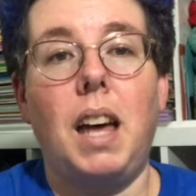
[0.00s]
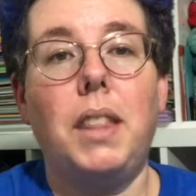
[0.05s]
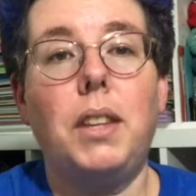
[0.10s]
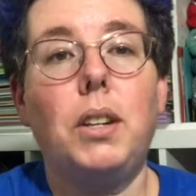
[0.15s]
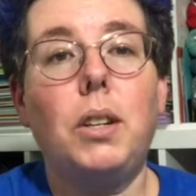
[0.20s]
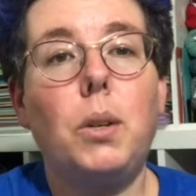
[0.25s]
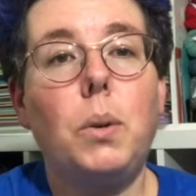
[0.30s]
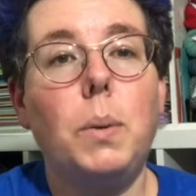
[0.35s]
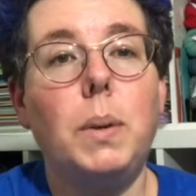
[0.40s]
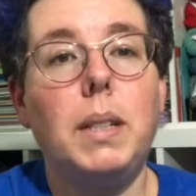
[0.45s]

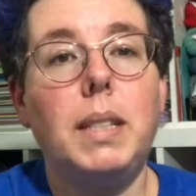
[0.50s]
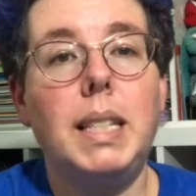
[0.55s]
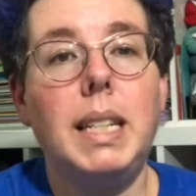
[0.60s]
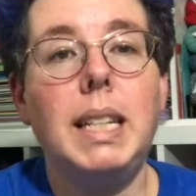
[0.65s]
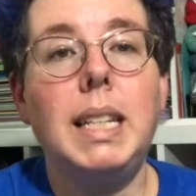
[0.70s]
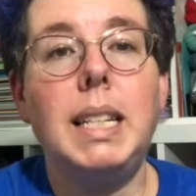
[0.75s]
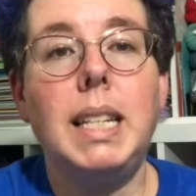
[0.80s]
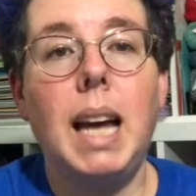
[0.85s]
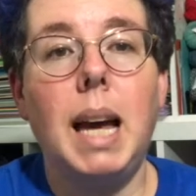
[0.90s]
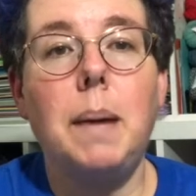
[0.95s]
other
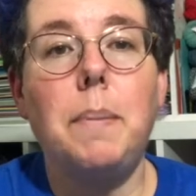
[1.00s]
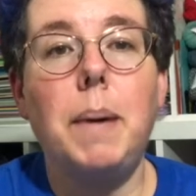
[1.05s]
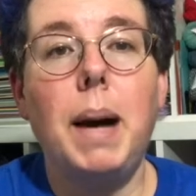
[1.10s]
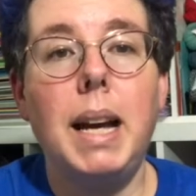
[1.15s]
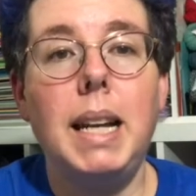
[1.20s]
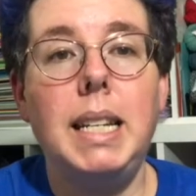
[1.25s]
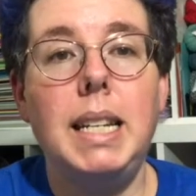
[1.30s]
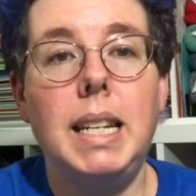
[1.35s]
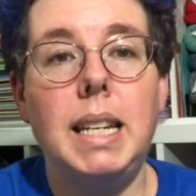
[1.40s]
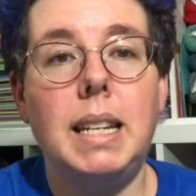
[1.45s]
quilting type
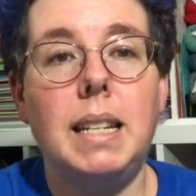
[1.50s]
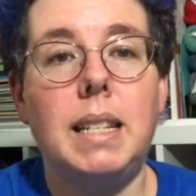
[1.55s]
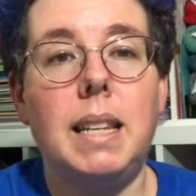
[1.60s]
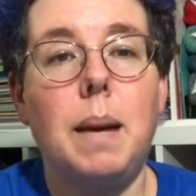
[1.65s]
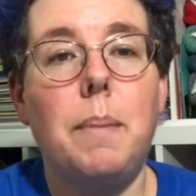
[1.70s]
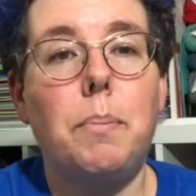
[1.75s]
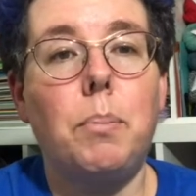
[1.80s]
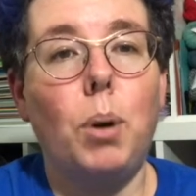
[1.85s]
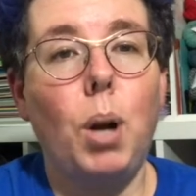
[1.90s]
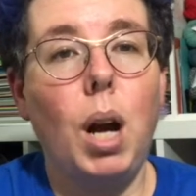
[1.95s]
ideas
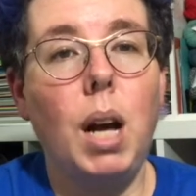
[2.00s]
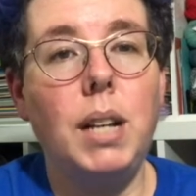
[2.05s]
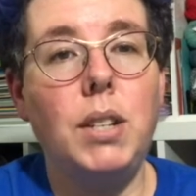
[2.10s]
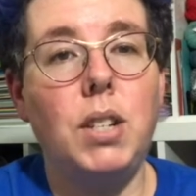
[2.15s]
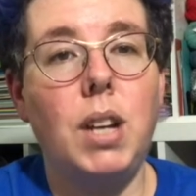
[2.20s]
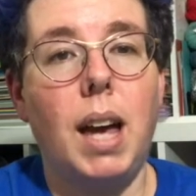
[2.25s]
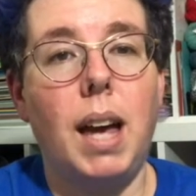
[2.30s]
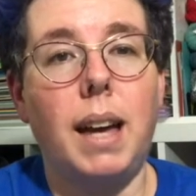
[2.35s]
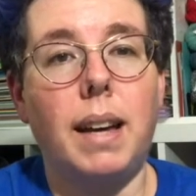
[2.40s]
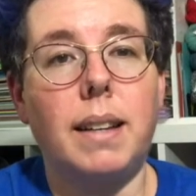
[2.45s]
and
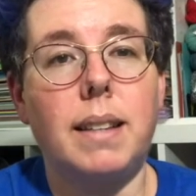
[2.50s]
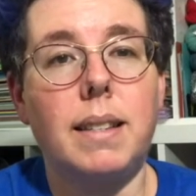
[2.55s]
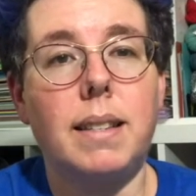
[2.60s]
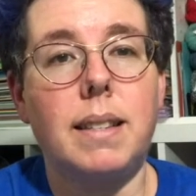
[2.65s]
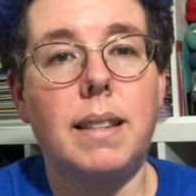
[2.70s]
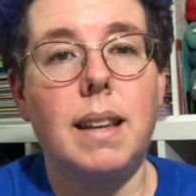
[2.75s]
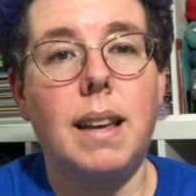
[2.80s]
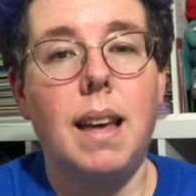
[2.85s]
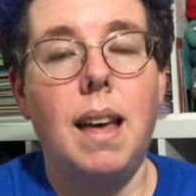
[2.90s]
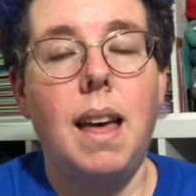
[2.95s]

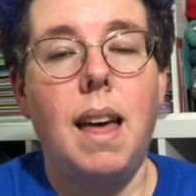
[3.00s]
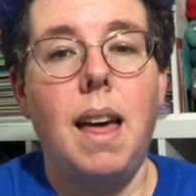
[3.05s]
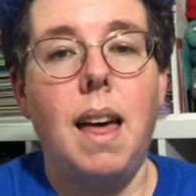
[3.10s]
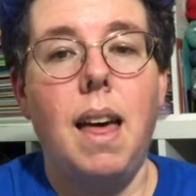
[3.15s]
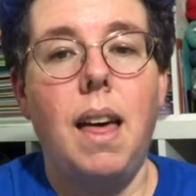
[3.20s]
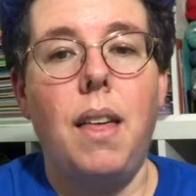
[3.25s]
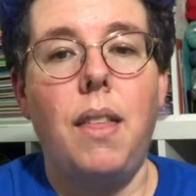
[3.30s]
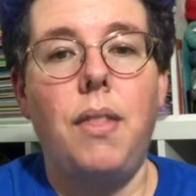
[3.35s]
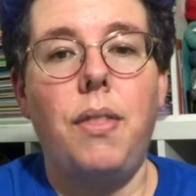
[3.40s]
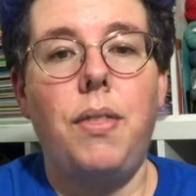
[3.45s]
projects
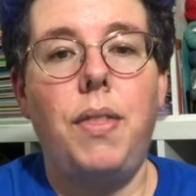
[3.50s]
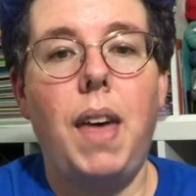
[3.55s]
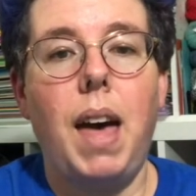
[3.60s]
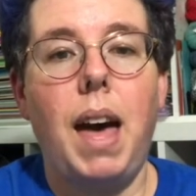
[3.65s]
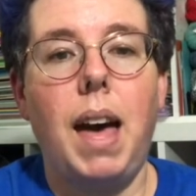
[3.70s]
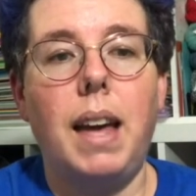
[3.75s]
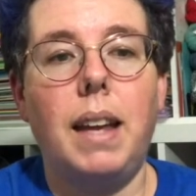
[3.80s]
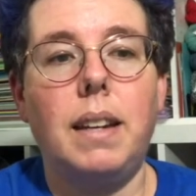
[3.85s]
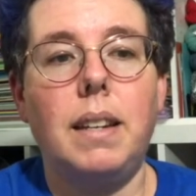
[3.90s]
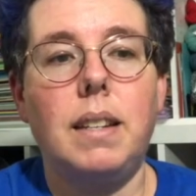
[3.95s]

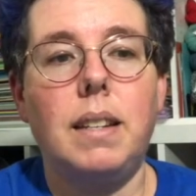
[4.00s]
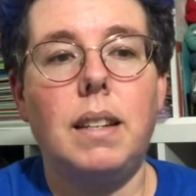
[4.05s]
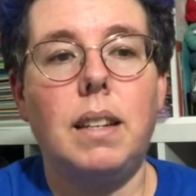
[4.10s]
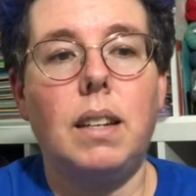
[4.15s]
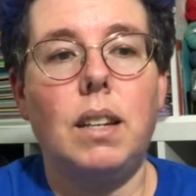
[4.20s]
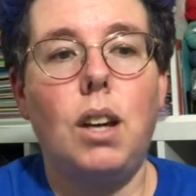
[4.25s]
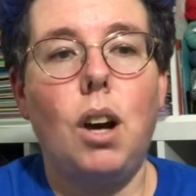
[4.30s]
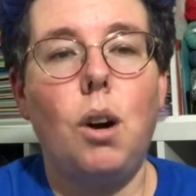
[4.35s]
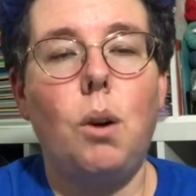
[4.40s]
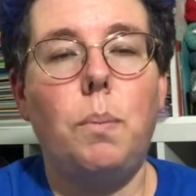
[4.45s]
that
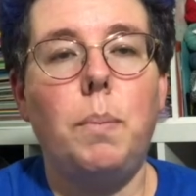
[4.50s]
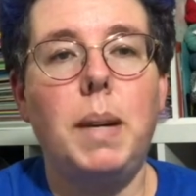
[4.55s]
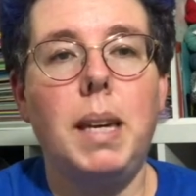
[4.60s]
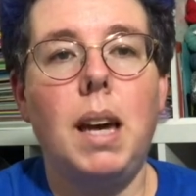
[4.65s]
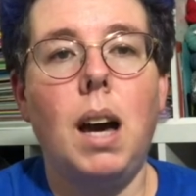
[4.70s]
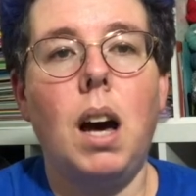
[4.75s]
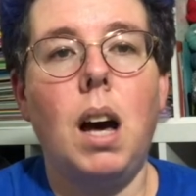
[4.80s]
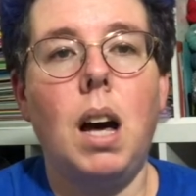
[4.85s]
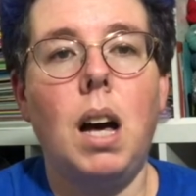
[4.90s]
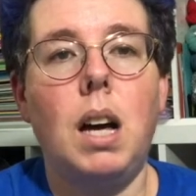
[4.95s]
go
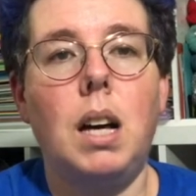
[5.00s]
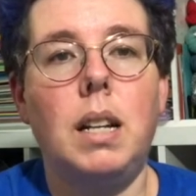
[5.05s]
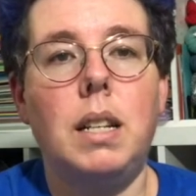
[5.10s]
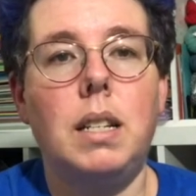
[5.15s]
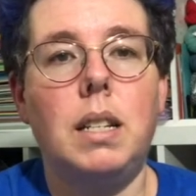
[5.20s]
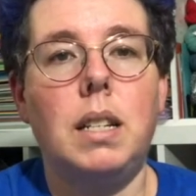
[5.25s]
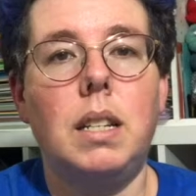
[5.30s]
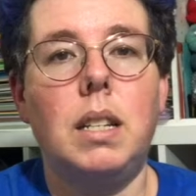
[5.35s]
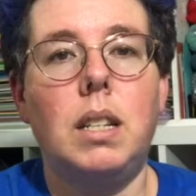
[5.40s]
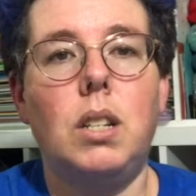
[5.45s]

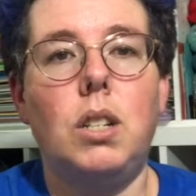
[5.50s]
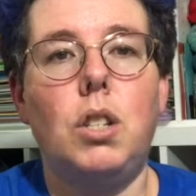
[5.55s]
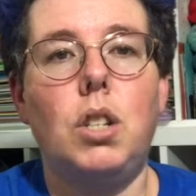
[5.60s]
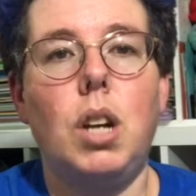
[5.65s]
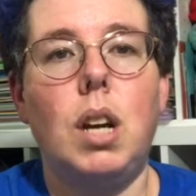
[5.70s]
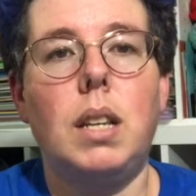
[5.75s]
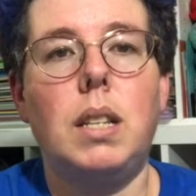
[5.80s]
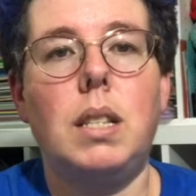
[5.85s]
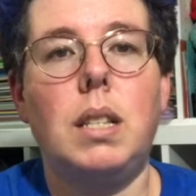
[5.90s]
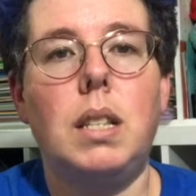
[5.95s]
beyond
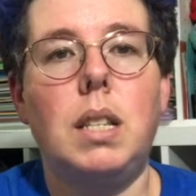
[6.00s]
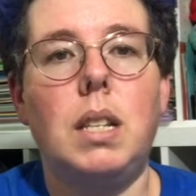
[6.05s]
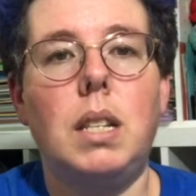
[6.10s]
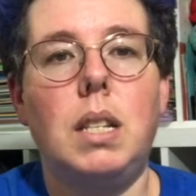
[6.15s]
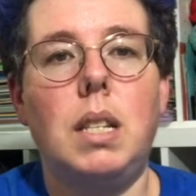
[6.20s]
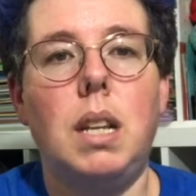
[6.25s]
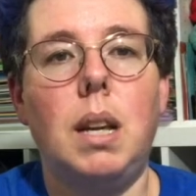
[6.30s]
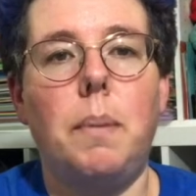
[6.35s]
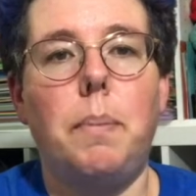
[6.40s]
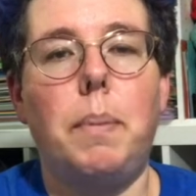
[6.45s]
just the
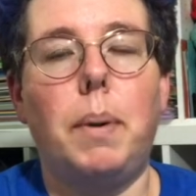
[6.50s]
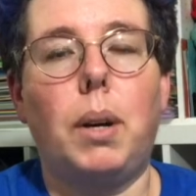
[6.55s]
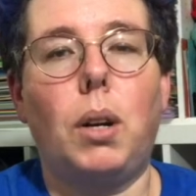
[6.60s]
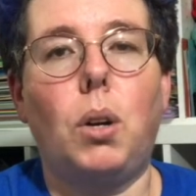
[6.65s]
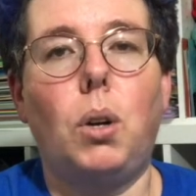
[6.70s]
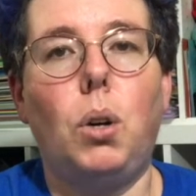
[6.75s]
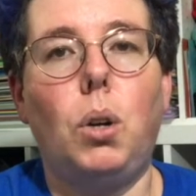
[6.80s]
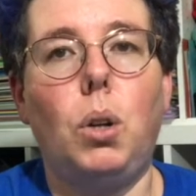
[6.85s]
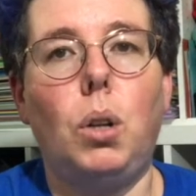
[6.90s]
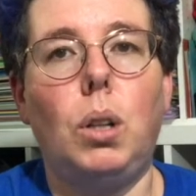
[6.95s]

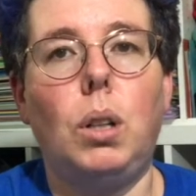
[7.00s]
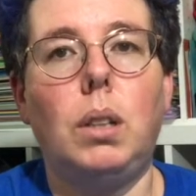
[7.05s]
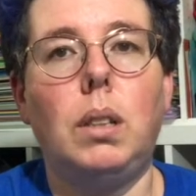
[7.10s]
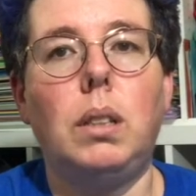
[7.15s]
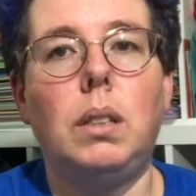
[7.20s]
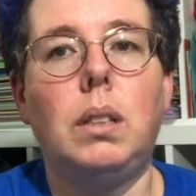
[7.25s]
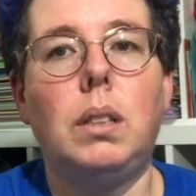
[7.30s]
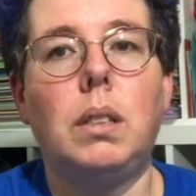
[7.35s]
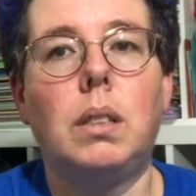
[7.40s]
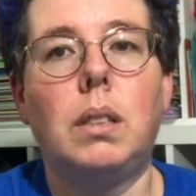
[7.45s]

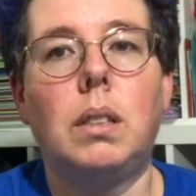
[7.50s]
typical